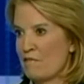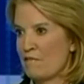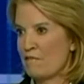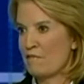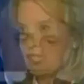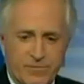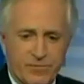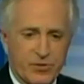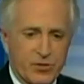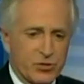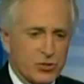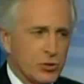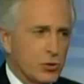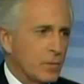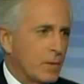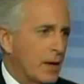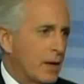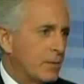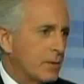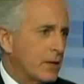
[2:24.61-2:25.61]
The fish you
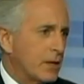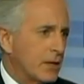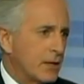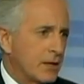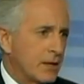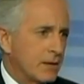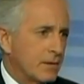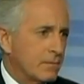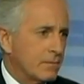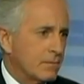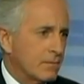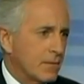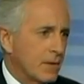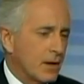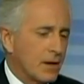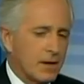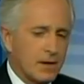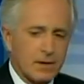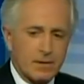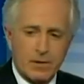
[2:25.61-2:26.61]
may be eating,
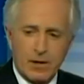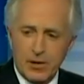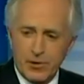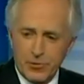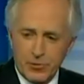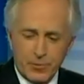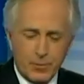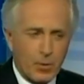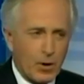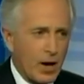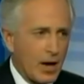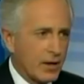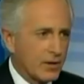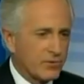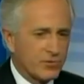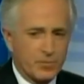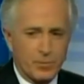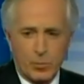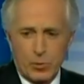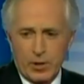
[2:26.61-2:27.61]
other
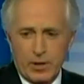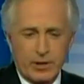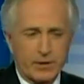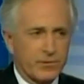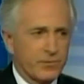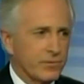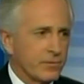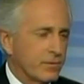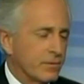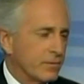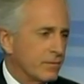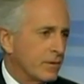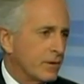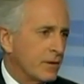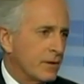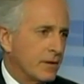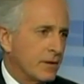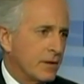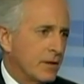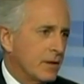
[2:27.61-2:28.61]
products, bricks.
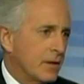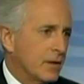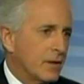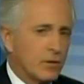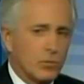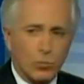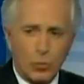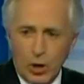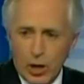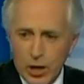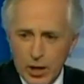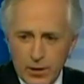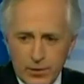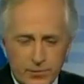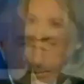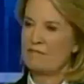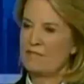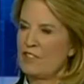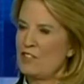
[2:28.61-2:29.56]
Yeah. Rugs.